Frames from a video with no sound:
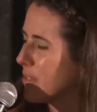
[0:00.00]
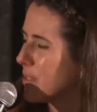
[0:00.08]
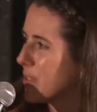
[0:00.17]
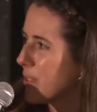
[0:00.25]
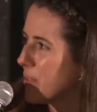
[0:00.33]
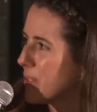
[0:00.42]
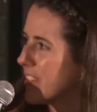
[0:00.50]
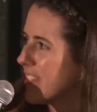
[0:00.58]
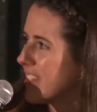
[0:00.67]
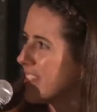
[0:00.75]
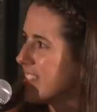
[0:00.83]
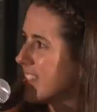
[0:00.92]
It was in
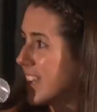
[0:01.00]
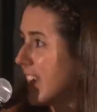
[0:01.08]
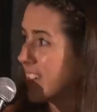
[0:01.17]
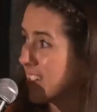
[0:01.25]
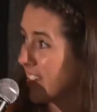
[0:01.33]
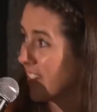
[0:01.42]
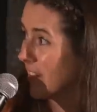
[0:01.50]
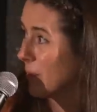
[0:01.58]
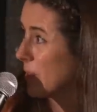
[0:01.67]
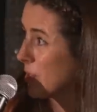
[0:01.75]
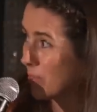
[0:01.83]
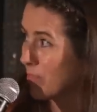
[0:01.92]
the set design,
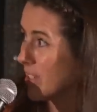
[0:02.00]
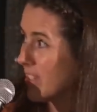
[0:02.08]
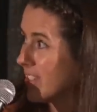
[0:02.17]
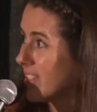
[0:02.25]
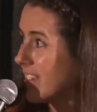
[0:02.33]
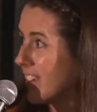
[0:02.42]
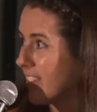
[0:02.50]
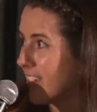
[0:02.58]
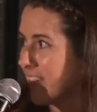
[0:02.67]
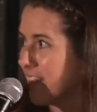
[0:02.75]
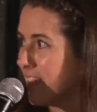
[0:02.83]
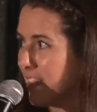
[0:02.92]
which is another,